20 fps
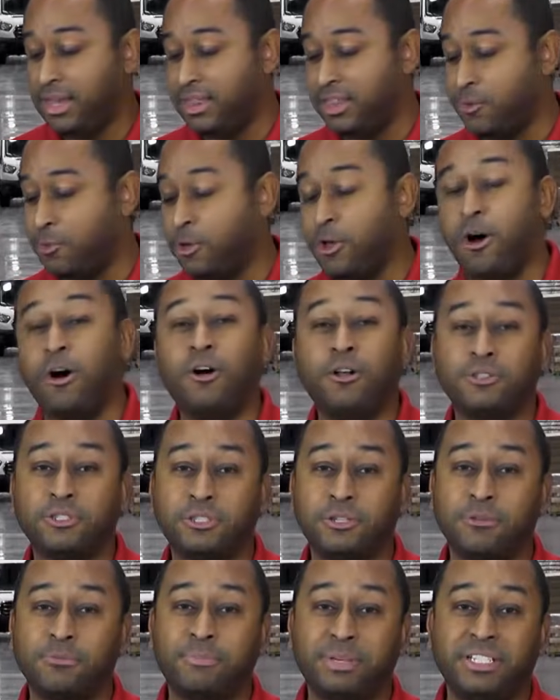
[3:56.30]
There will
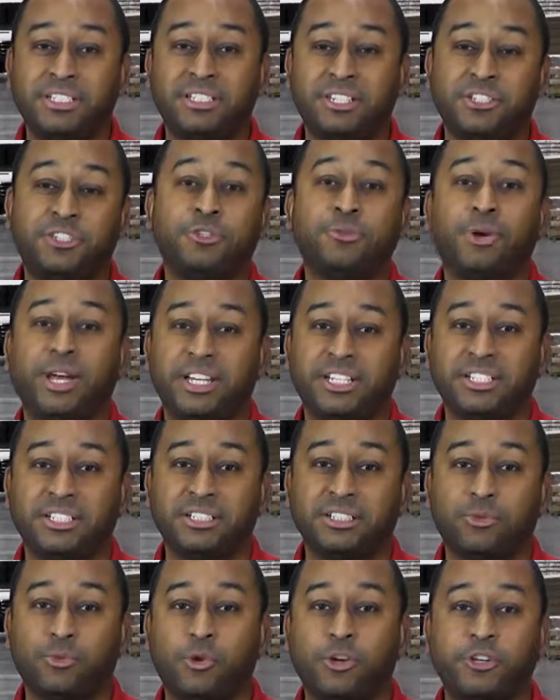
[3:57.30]
also be
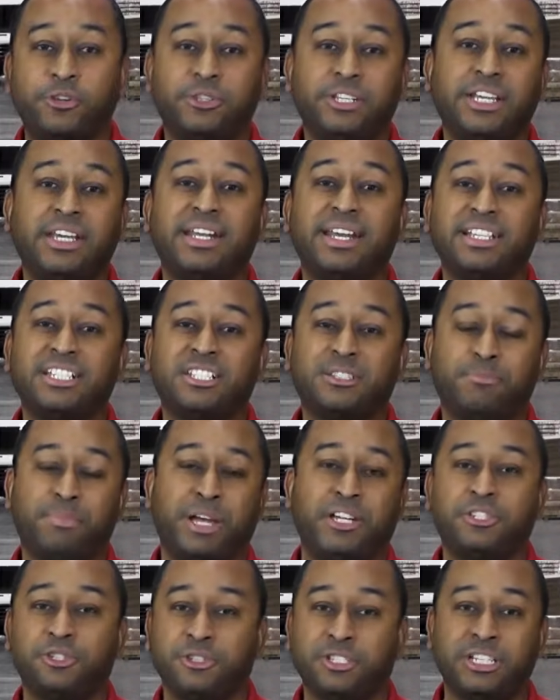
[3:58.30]
situations where you'll need a
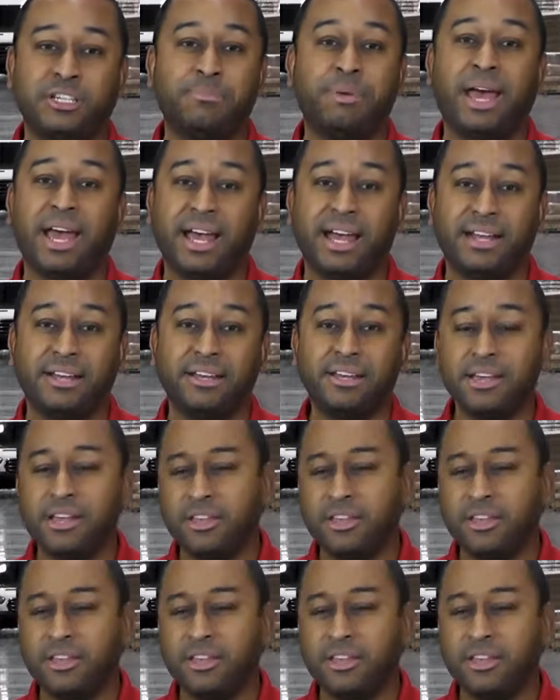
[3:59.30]
specialty pad,